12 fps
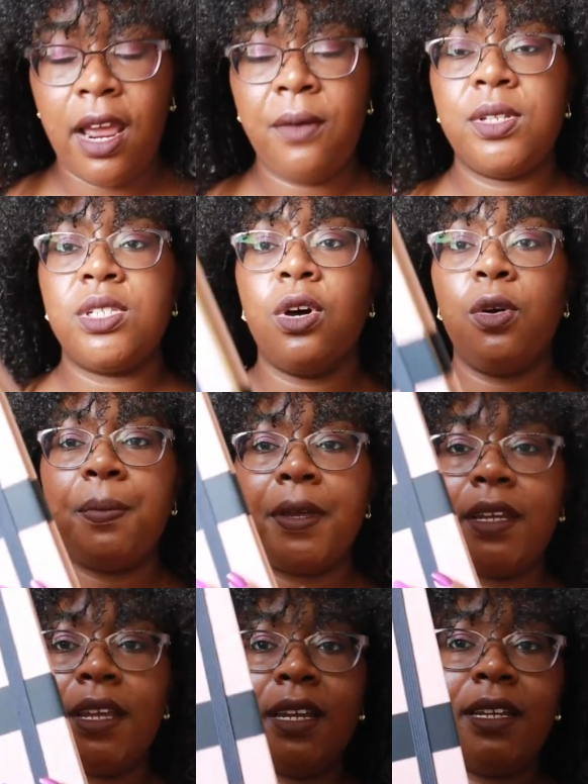Now it's
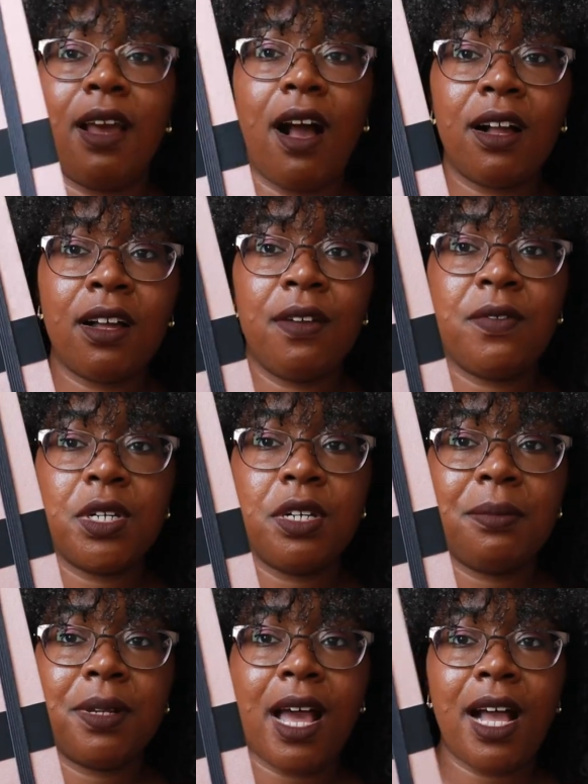open and not covered
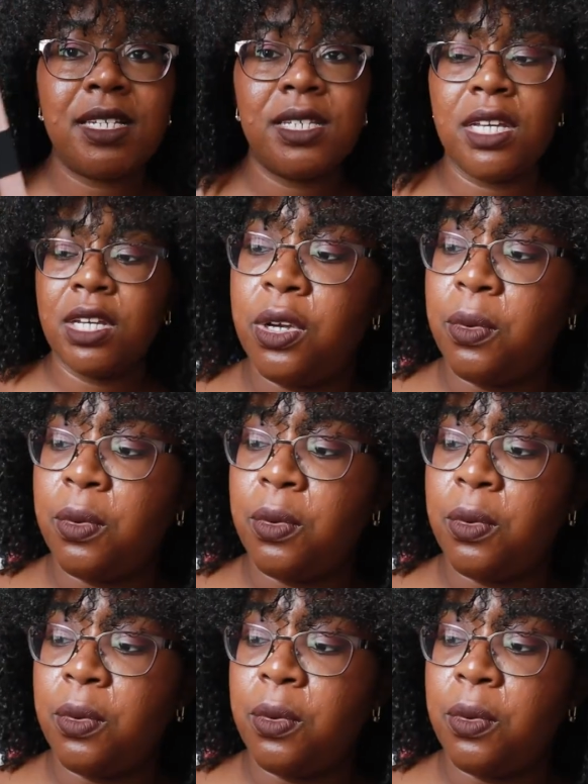in plastic.